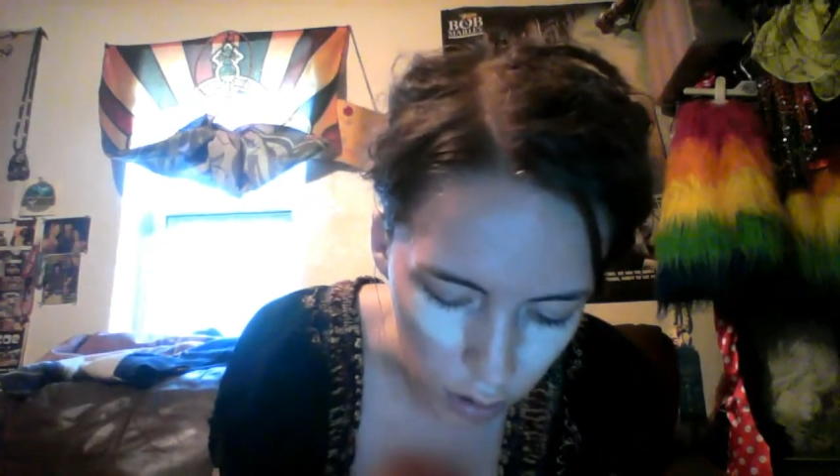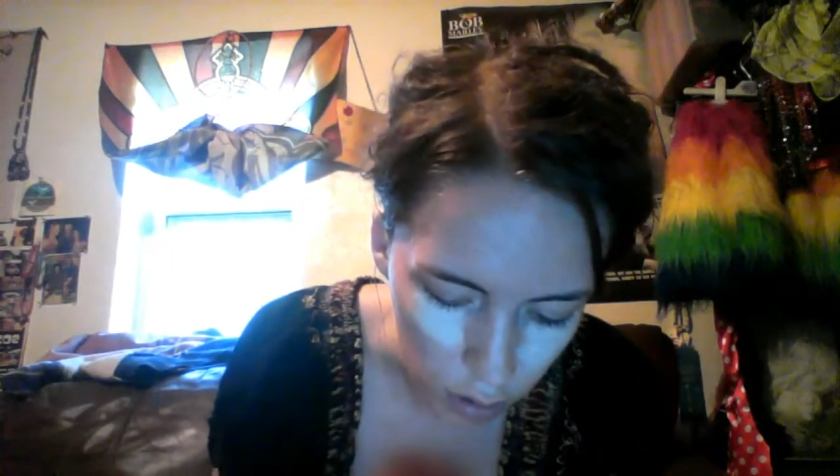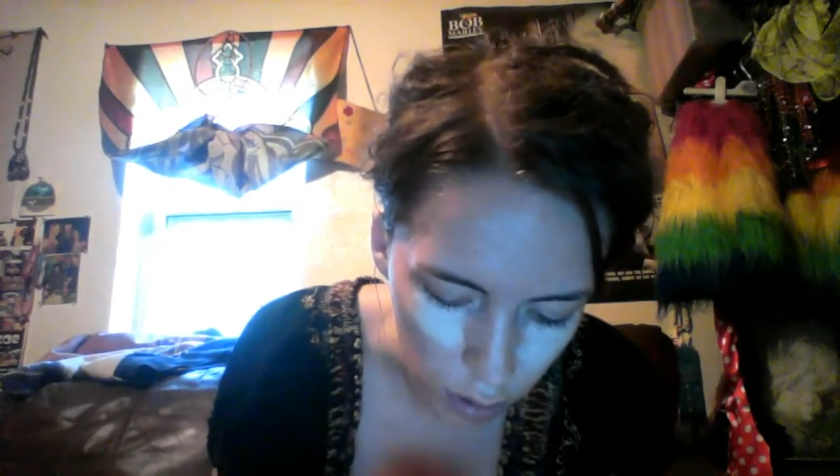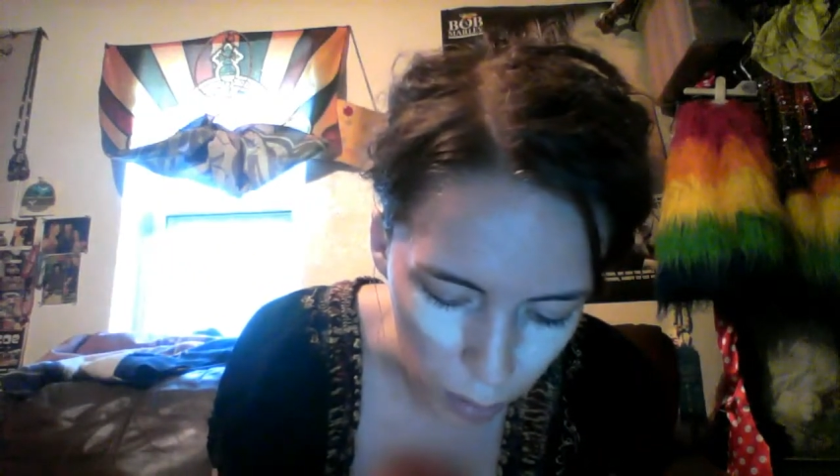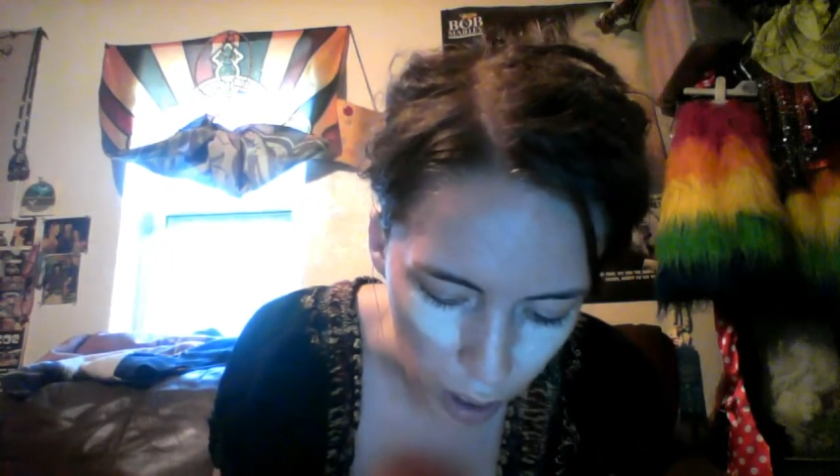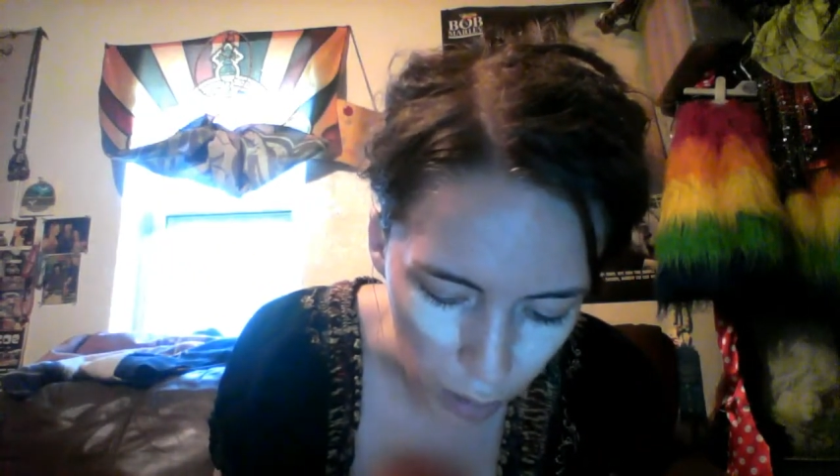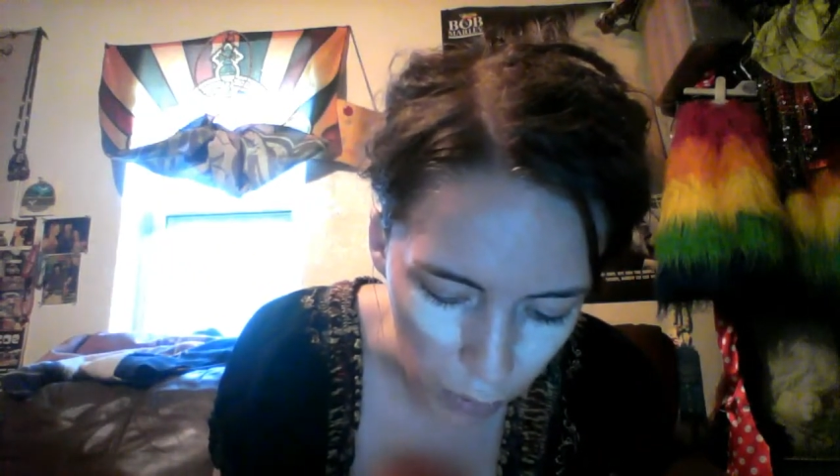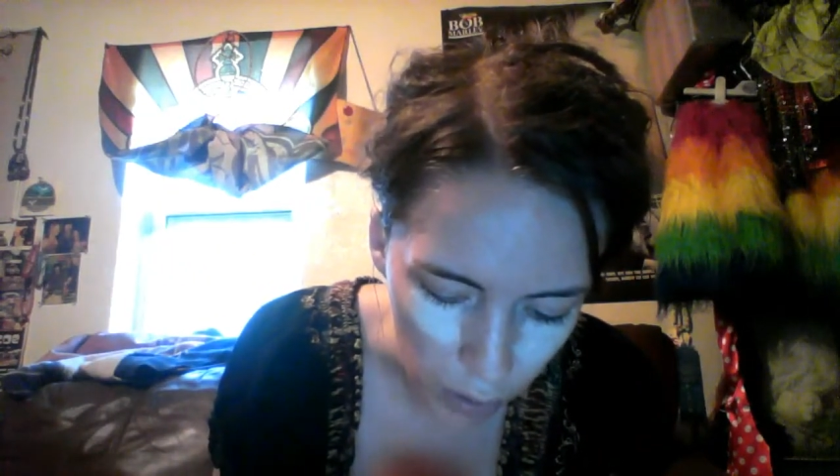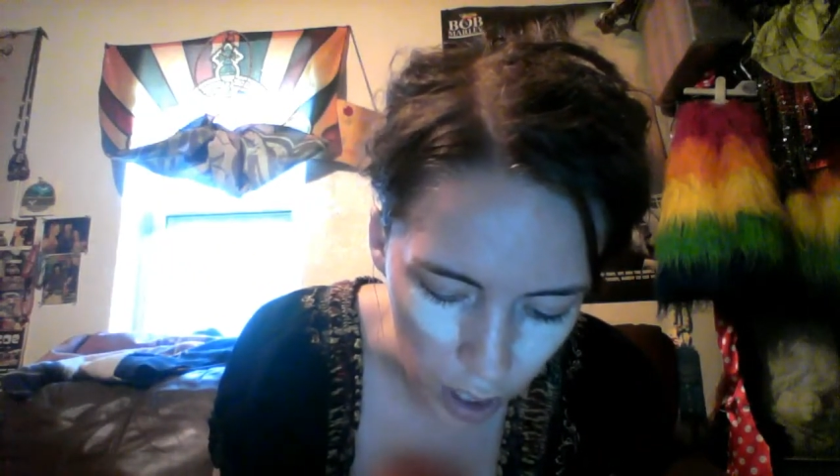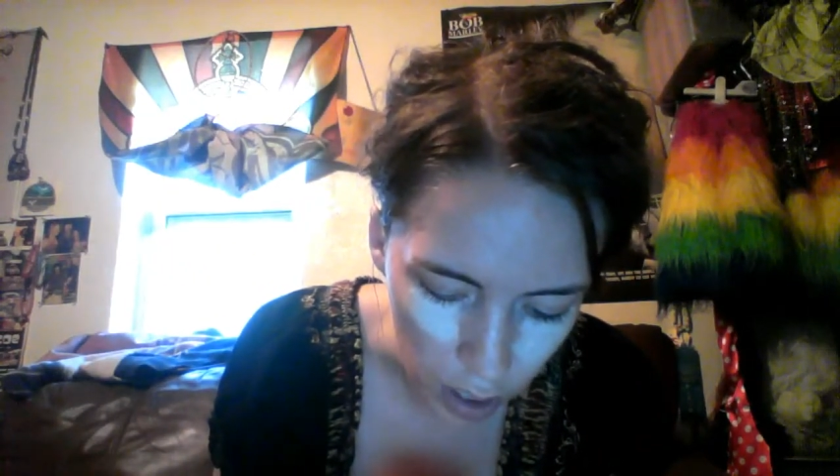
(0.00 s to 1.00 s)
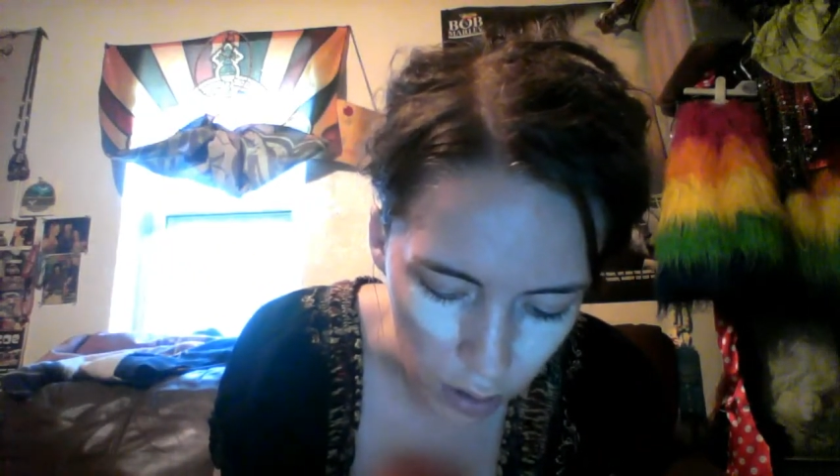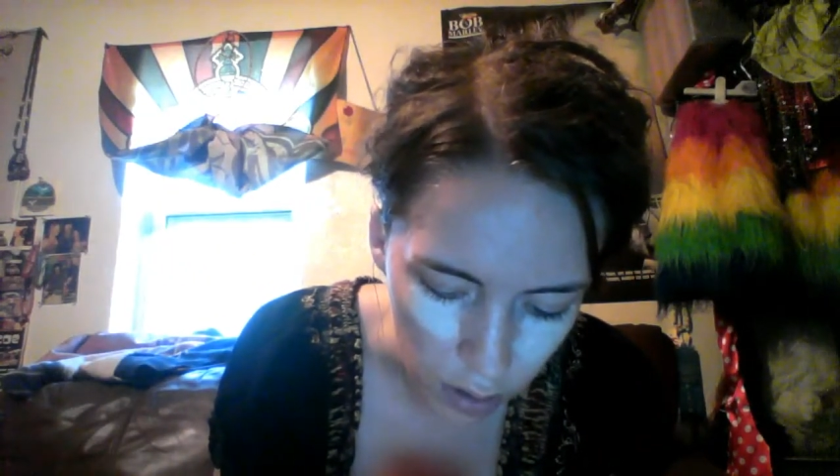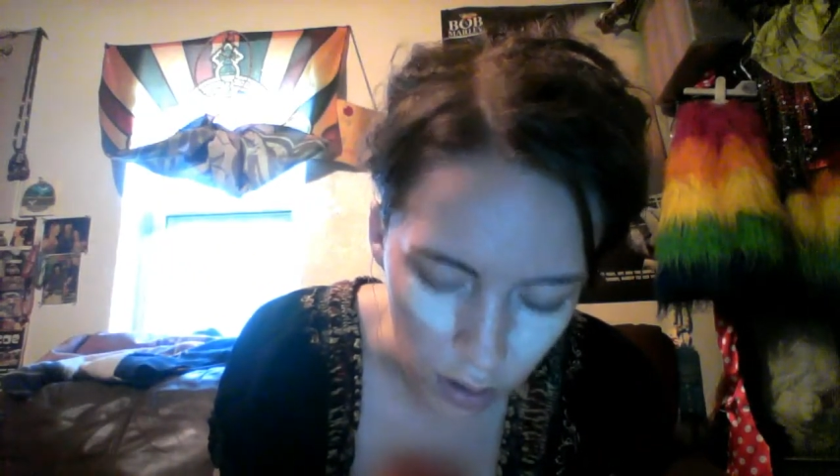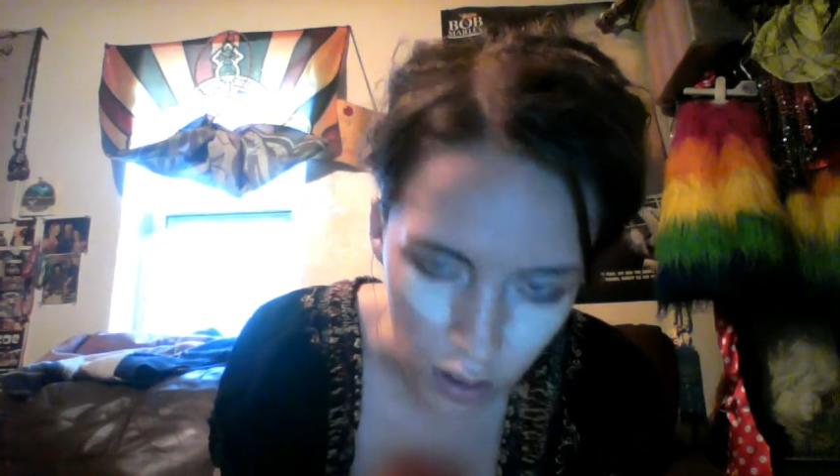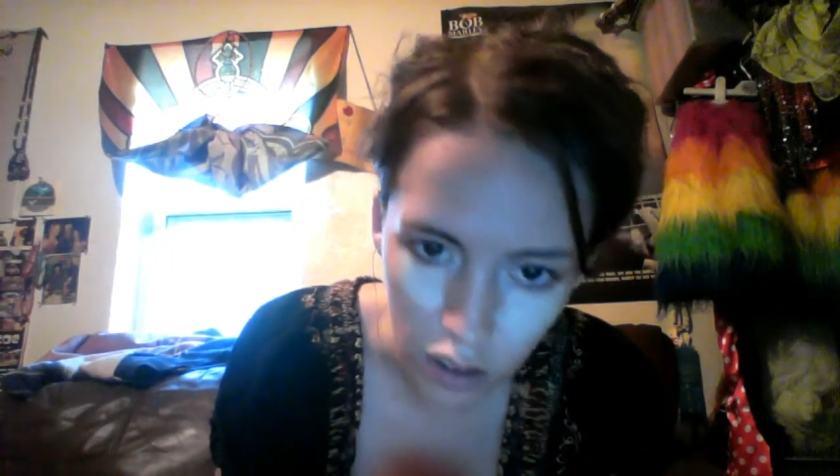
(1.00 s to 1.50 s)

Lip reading: on my face, or at